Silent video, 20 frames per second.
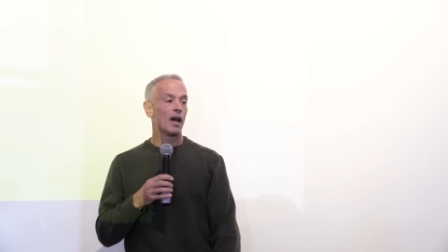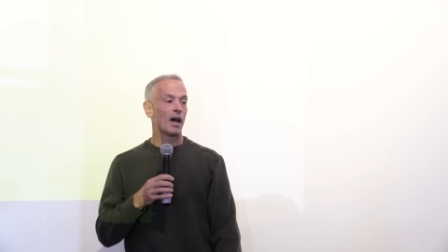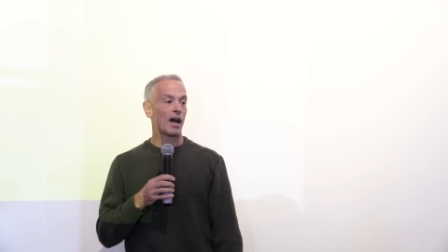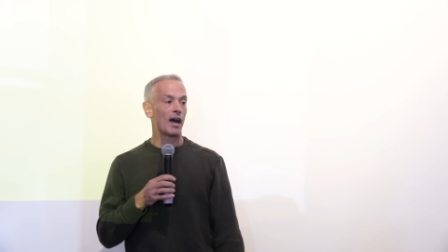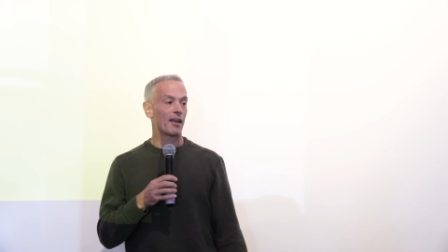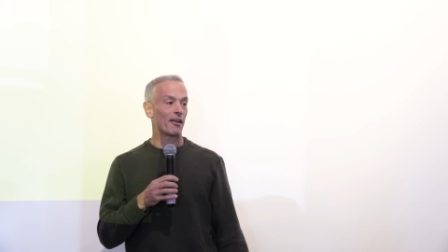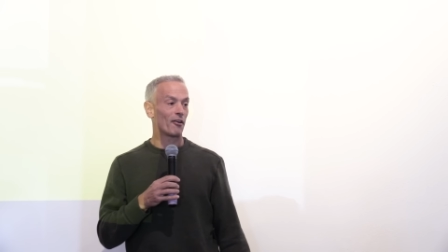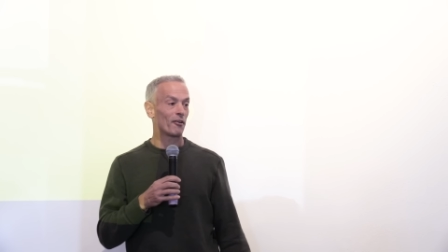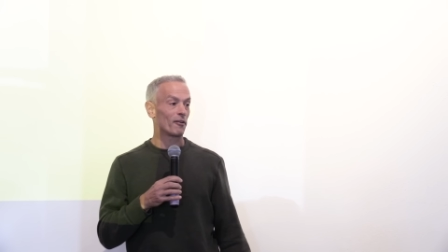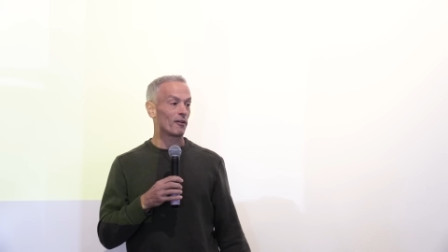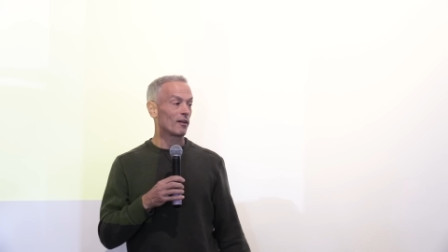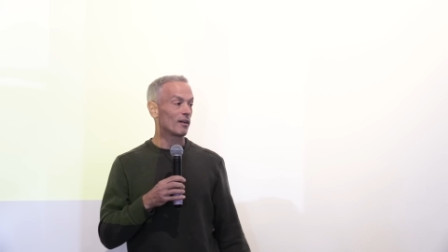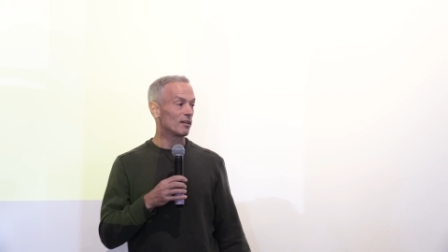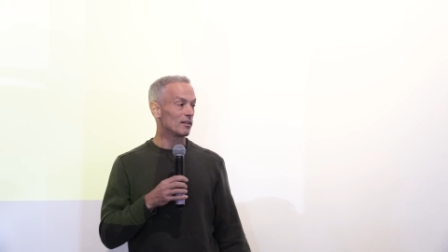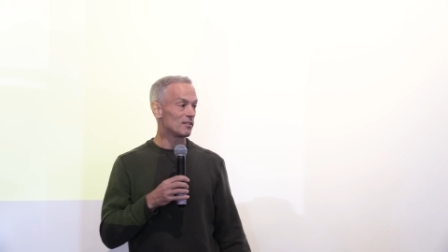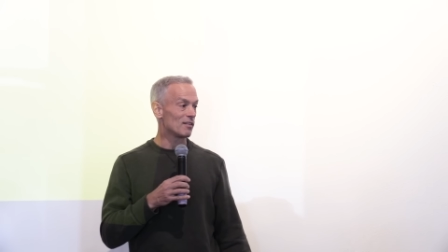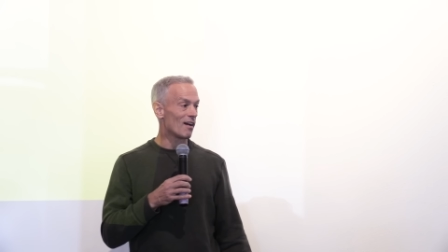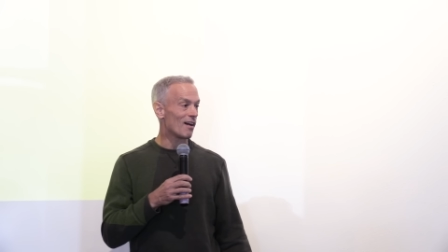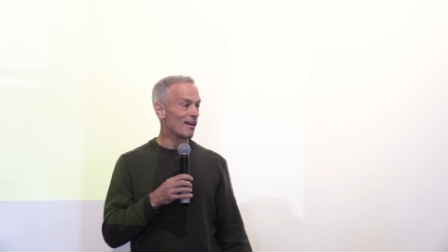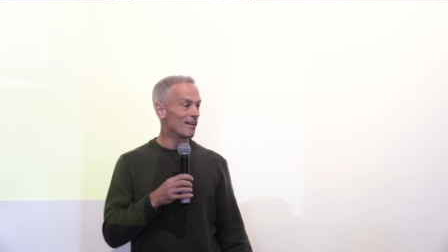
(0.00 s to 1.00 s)
on our
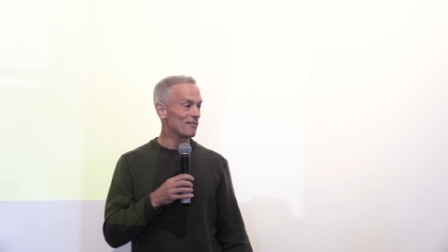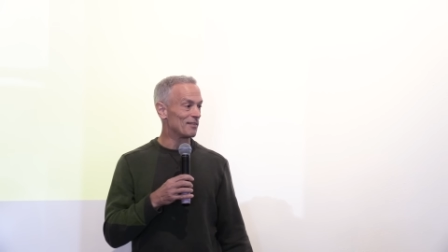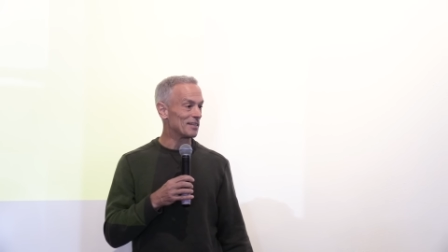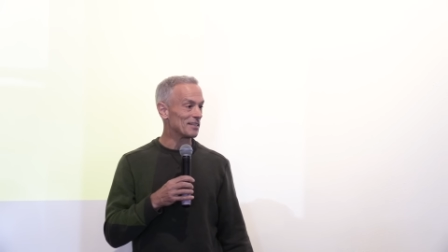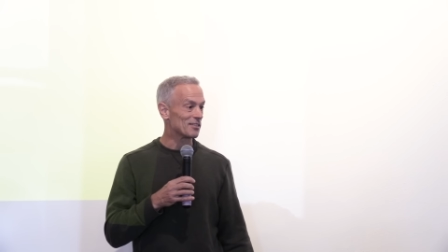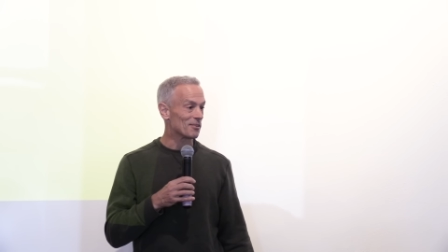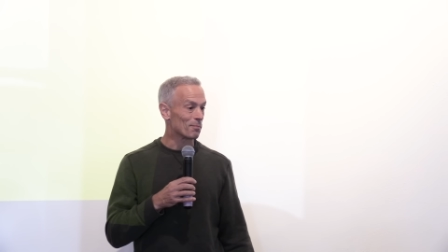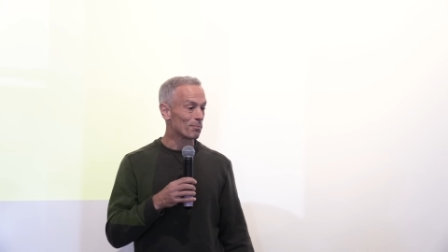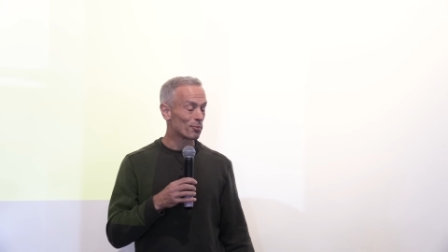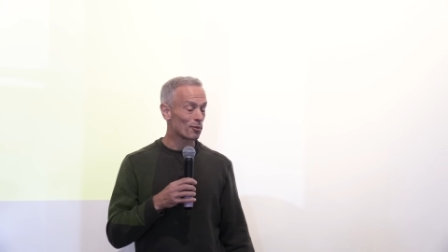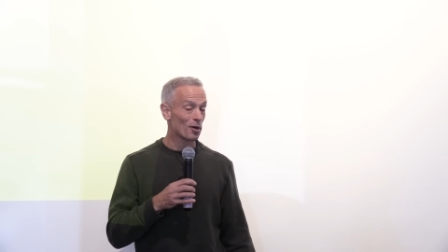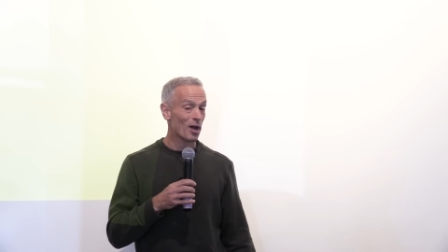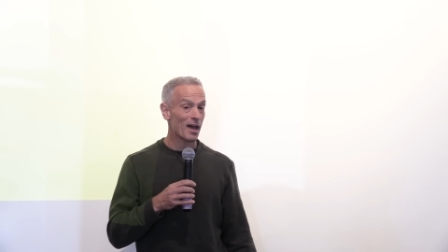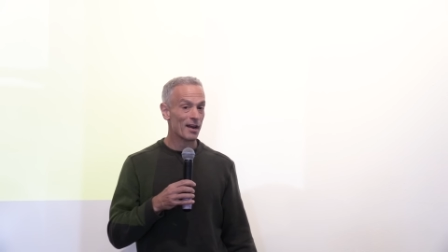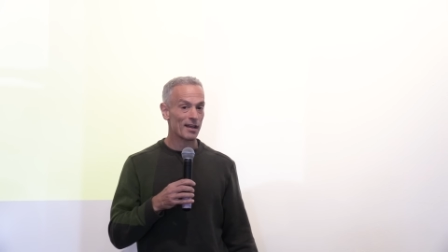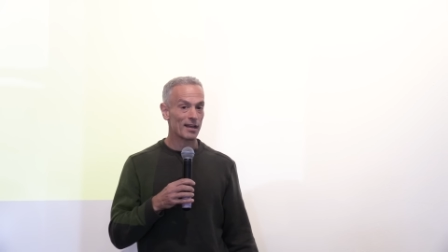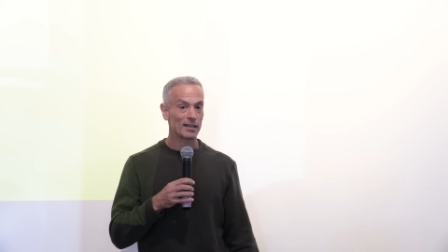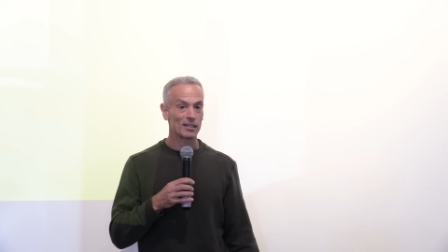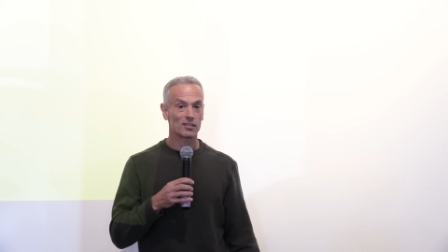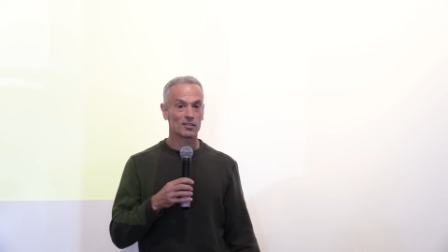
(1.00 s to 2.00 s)
dive into
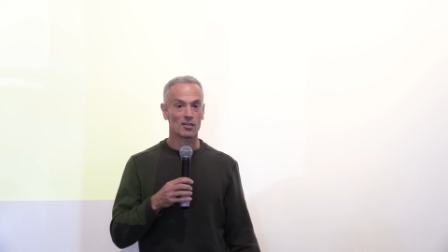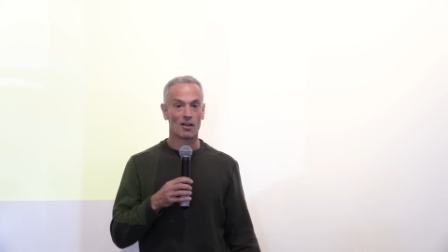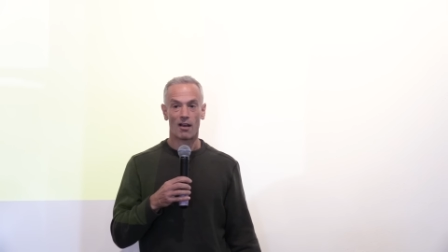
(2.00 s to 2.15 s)
product,